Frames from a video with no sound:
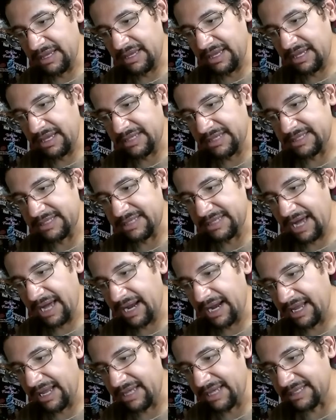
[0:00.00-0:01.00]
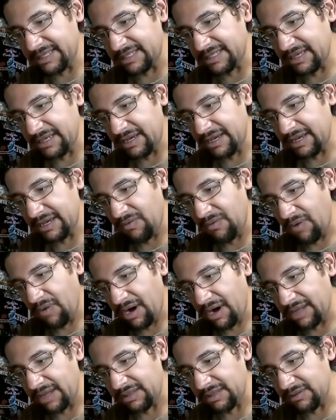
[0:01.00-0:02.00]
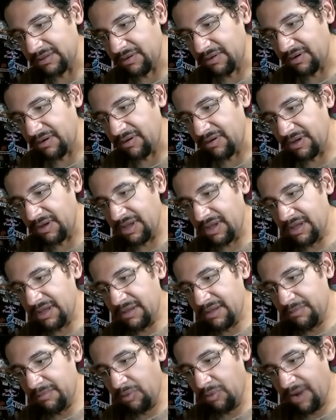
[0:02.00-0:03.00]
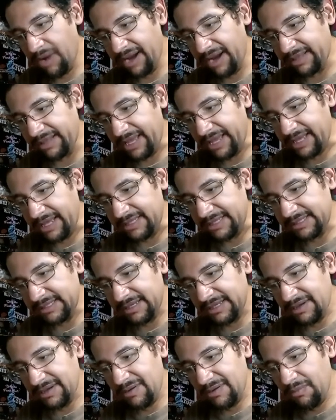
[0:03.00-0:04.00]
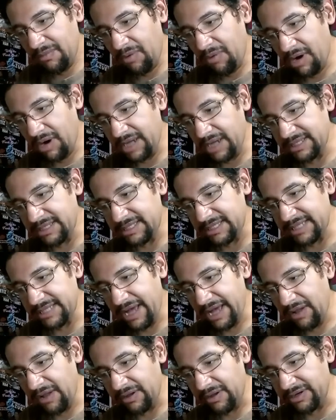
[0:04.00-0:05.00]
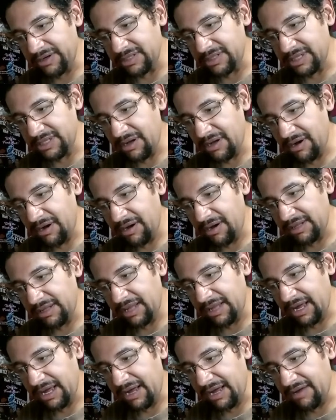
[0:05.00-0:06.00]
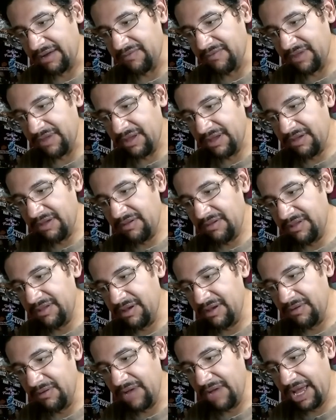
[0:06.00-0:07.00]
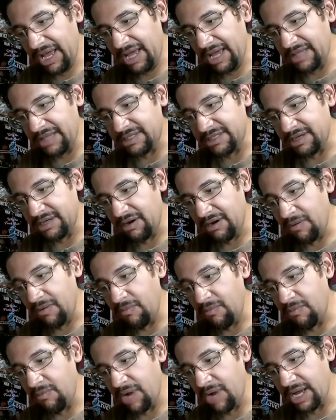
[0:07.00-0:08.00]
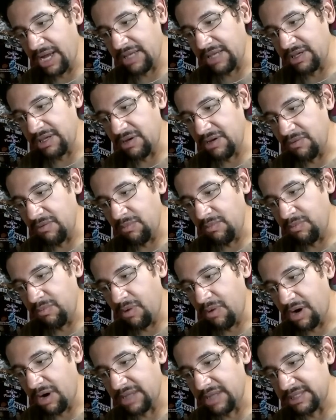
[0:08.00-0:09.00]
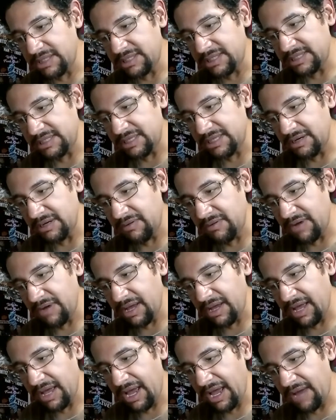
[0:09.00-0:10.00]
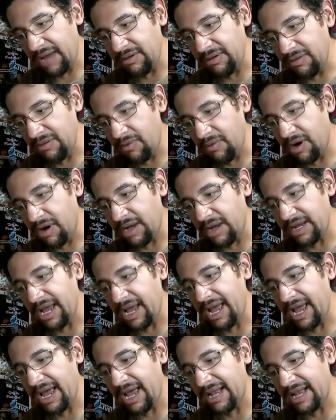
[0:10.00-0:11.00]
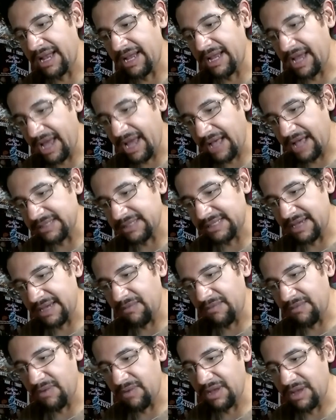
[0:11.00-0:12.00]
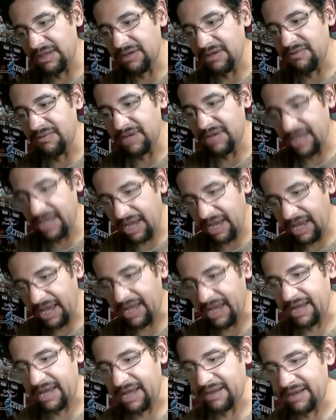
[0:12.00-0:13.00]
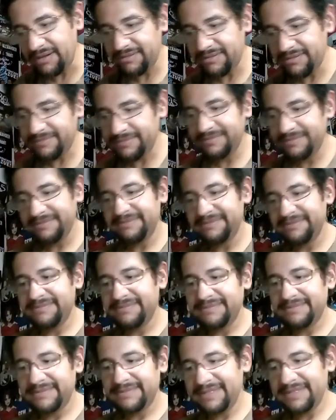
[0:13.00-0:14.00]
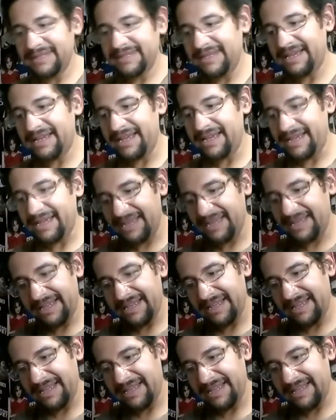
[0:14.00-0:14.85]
y sales cuando puedes. Wine cellars are love. You enter when you want to, you want and exit when you can. Okay.